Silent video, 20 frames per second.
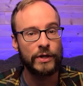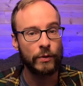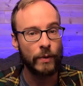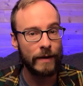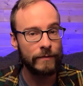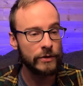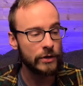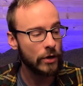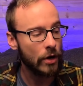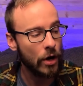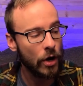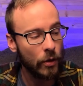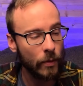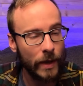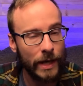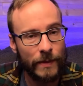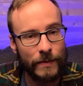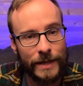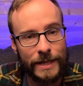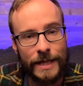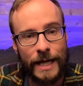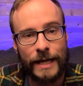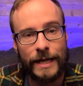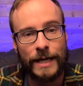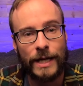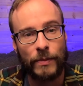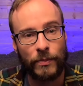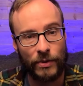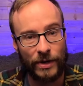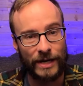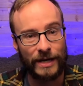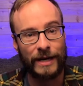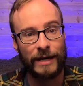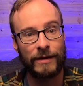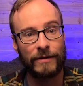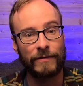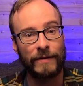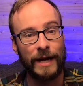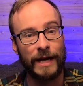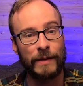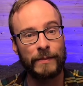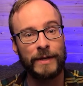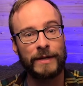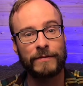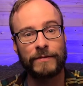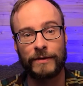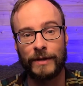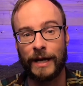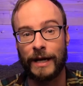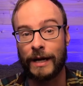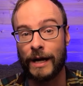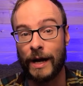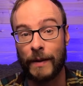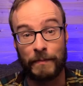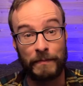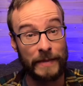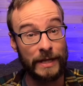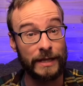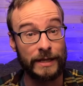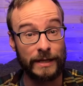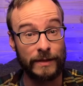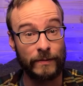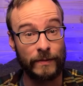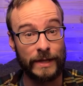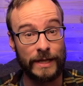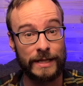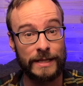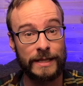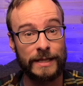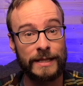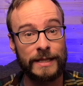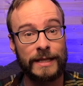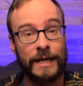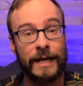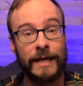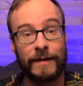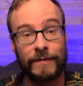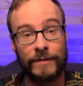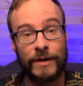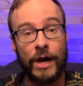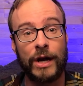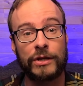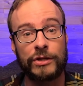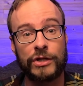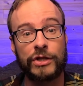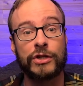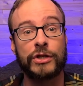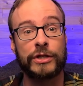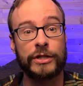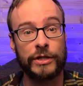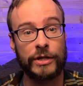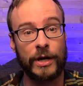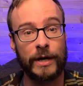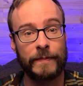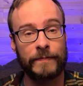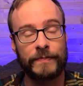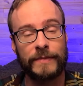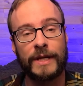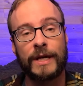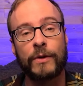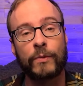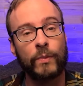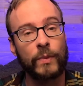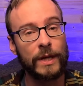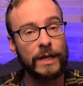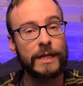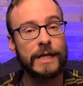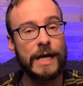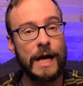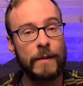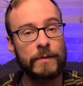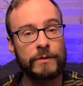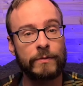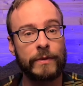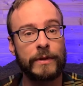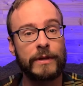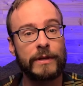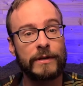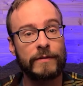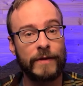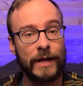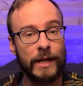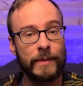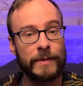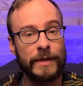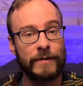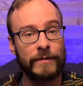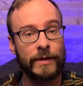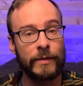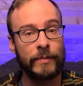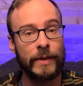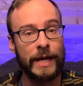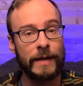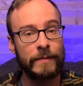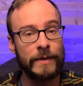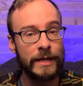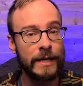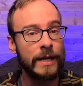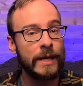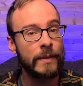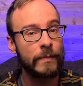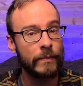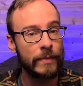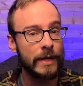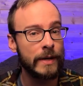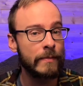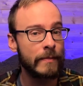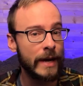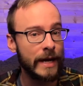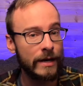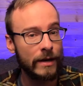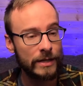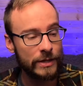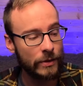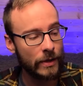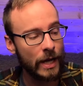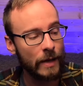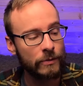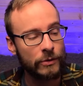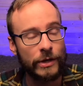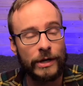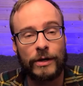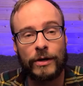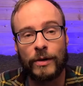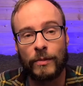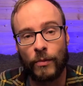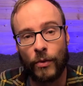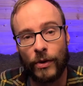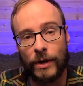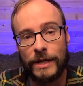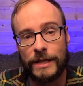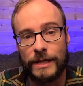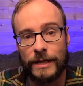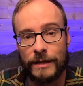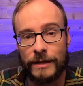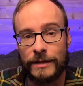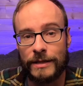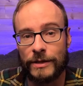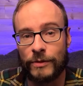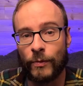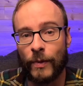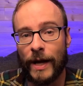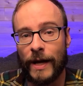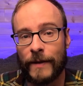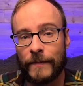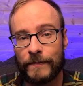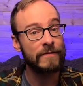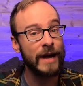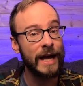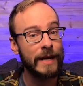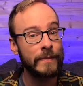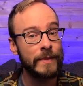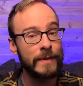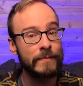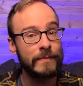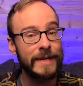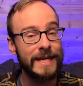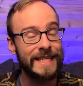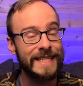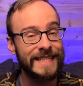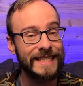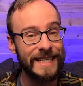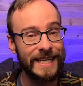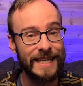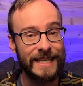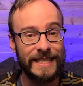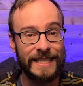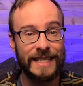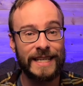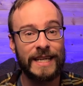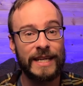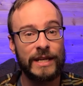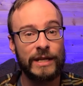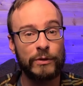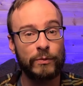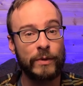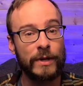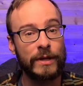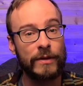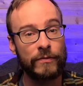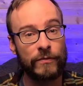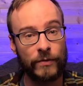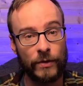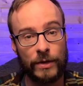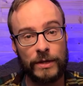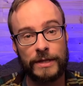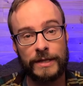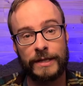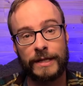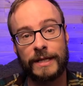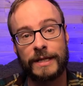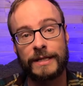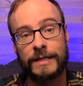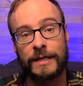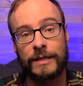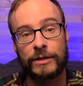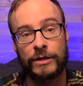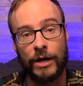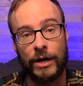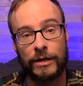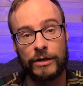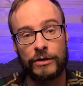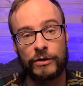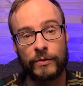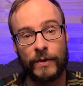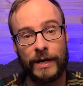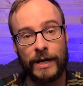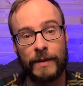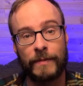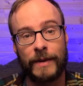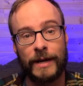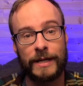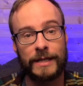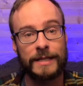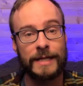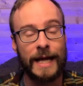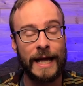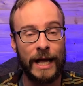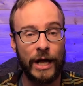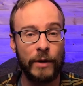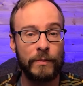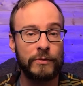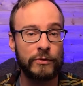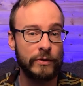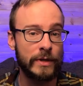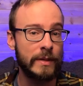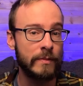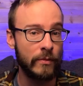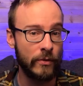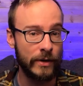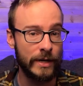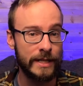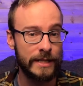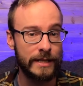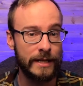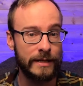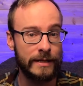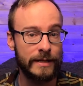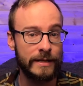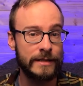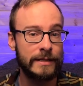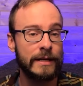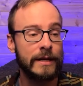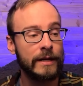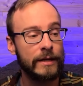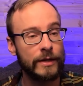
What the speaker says: Your wife should already be taking a prenatal vitamin for like a million reasons, and if not, she should start. It really helps with the development of the baby, but it might also help treat her morning sickness as well. Vitamin B6 is one of the first things that doctors recommend to help treat morning sickness.